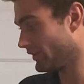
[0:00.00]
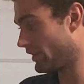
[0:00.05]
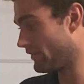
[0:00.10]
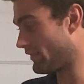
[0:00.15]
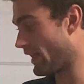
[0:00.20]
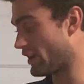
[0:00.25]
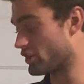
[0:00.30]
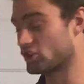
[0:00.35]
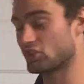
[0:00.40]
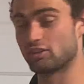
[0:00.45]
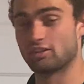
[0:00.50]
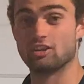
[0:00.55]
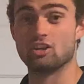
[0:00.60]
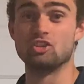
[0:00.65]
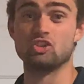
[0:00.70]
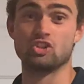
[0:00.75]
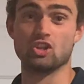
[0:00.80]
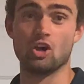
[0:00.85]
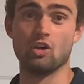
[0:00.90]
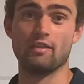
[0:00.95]
that could
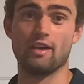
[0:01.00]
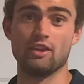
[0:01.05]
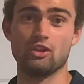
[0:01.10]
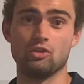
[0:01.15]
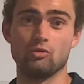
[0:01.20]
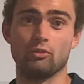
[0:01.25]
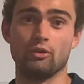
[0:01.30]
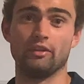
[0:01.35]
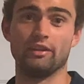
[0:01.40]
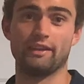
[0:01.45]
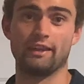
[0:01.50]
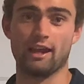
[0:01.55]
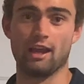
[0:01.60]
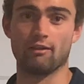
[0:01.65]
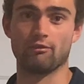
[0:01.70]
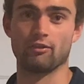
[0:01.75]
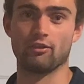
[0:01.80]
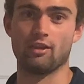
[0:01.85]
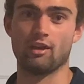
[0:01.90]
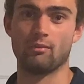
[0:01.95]
show that you really
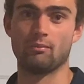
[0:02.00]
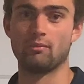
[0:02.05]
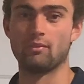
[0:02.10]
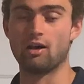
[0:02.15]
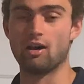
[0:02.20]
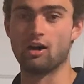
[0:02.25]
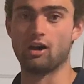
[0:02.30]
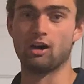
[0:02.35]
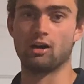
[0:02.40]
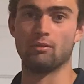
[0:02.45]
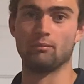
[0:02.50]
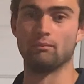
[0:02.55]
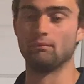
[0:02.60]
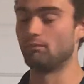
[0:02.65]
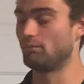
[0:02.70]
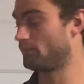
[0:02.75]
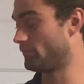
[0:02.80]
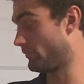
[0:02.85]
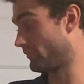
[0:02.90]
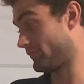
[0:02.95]
care for them.
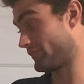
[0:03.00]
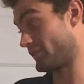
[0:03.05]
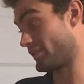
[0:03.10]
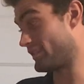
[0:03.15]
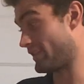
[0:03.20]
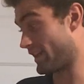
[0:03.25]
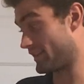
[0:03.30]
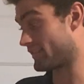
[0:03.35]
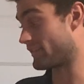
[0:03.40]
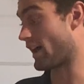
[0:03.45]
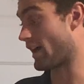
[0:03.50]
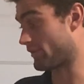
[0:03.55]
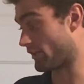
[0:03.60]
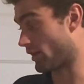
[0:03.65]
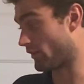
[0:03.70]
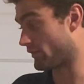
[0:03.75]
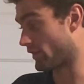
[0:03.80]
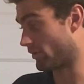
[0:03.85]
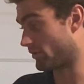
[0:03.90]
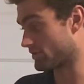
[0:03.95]
I
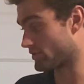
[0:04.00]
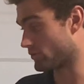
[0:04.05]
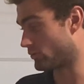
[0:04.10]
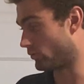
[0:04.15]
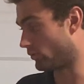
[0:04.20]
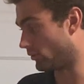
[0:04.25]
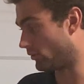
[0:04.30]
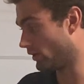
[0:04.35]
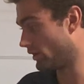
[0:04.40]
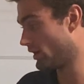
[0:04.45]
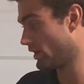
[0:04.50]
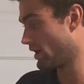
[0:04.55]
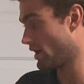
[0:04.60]
thought that was cool.